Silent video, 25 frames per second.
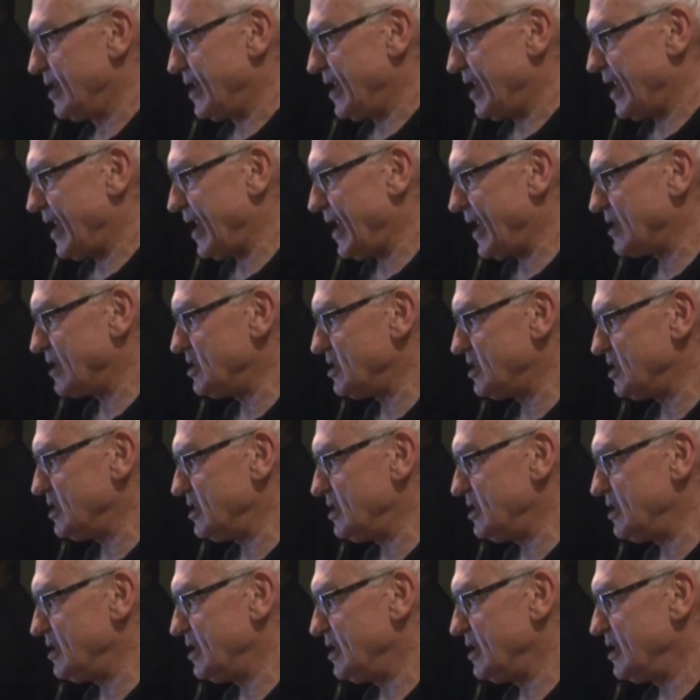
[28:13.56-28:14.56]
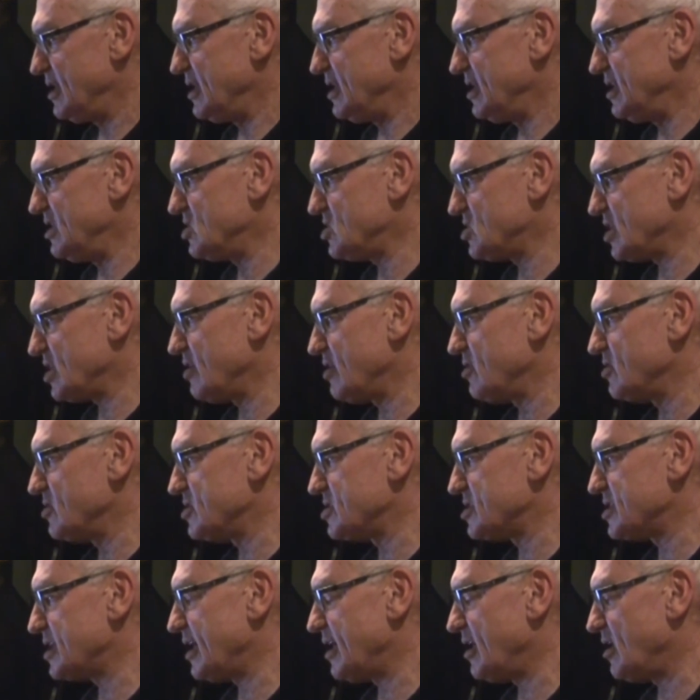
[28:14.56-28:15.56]
And he
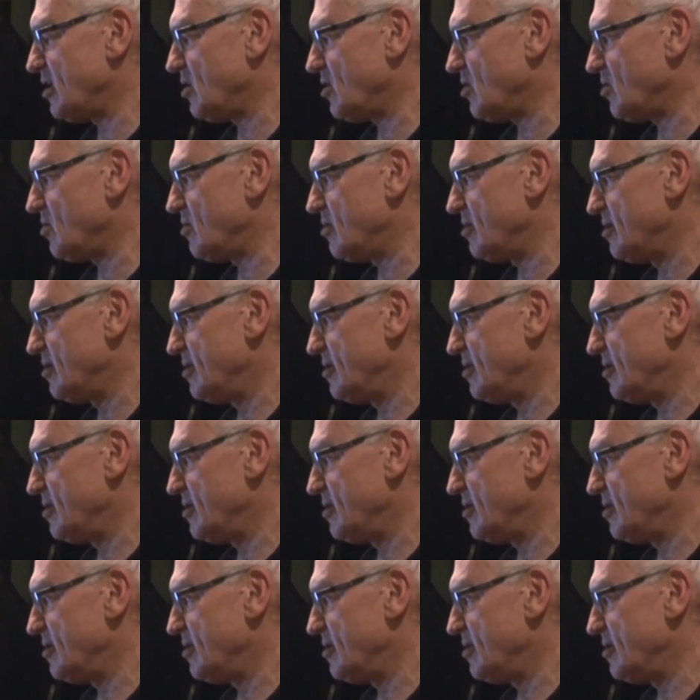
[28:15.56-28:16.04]
shows how